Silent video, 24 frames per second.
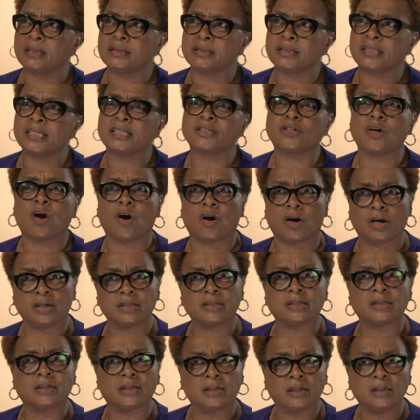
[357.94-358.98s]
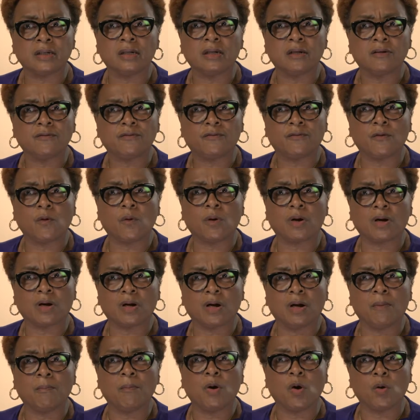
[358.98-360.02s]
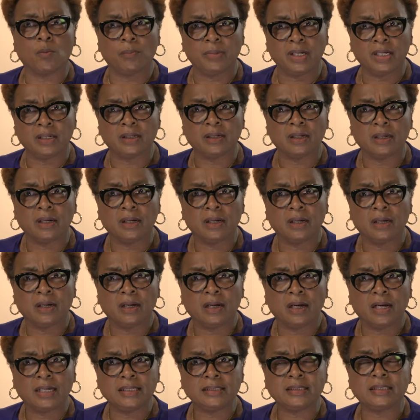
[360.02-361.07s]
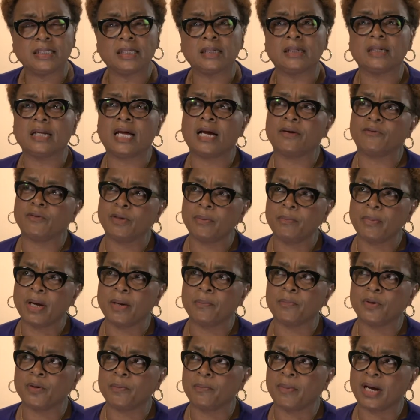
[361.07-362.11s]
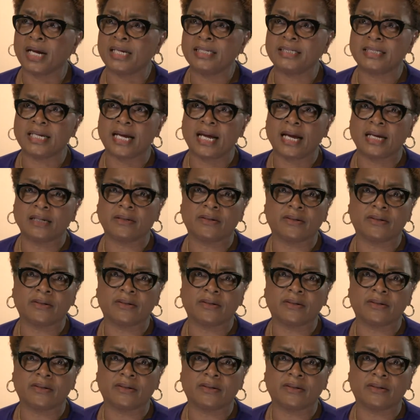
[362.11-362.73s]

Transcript: disheartened for a moment until I remember my dad